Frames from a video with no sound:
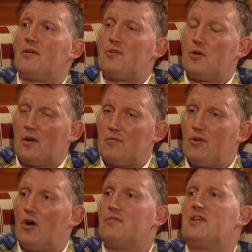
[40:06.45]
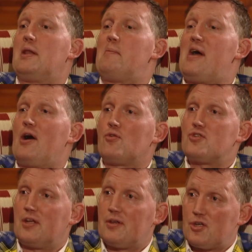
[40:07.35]
If you're involved in the
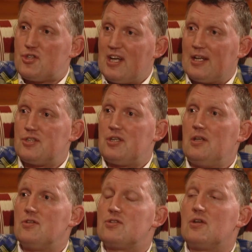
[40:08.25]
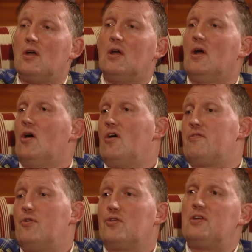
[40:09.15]
Melrose under 16s or
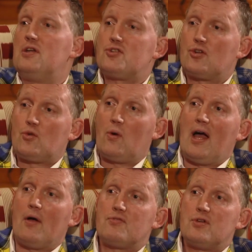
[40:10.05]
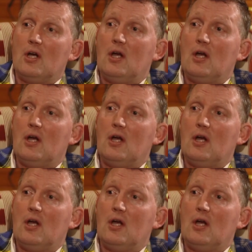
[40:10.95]
14s or 12s,